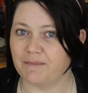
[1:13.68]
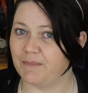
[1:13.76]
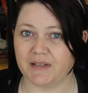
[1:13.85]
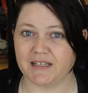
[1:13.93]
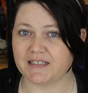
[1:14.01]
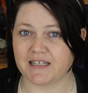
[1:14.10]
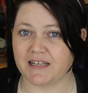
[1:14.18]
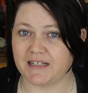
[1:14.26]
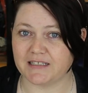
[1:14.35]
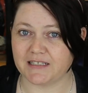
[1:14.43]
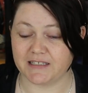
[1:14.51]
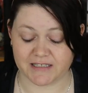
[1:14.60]
But let's get
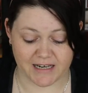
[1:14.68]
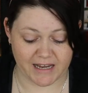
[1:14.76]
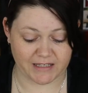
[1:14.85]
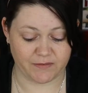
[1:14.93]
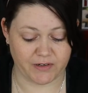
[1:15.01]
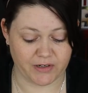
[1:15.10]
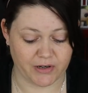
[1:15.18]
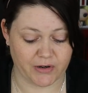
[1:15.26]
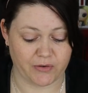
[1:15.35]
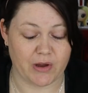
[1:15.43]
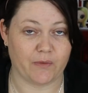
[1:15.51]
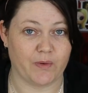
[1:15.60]
into today's
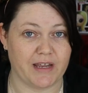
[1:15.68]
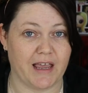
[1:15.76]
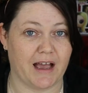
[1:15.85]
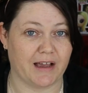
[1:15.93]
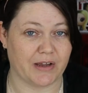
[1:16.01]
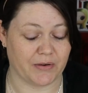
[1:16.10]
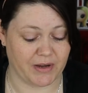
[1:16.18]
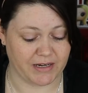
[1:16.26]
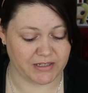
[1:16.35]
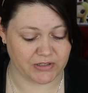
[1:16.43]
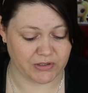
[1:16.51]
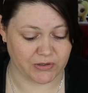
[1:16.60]
video. We are going
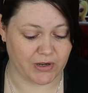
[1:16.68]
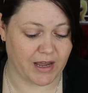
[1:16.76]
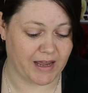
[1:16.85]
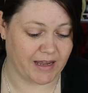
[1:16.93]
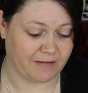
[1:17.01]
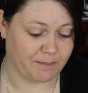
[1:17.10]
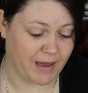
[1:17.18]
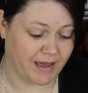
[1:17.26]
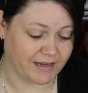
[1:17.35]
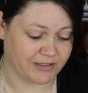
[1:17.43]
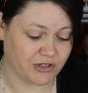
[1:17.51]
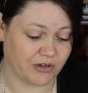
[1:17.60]
to do a
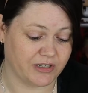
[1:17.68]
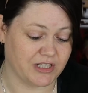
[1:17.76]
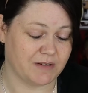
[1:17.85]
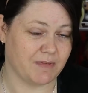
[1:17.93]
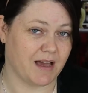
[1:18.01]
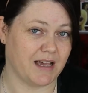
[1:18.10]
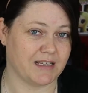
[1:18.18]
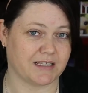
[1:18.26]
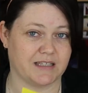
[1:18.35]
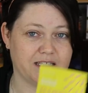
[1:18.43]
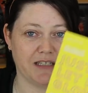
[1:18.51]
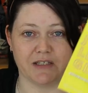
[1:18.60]
Patchology mask.
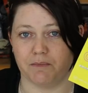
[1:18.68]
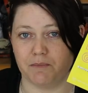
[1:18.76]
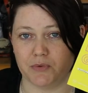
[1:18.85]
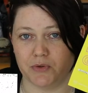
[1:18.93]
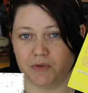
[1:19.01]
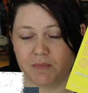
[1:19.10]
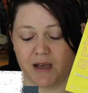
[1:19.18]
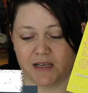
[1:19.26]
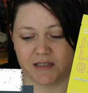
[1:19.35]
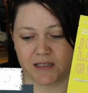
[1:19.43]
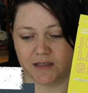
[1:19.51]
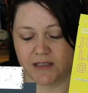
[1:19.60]
This is the Mood
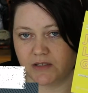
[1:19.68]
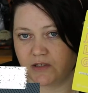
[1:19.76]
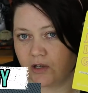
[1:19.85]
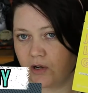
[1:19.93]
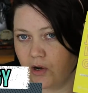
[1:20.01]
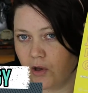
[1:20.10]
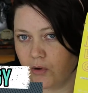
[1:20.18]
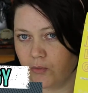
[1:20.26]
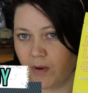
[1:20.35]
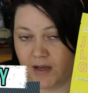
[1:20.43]
Mask and this is the Glow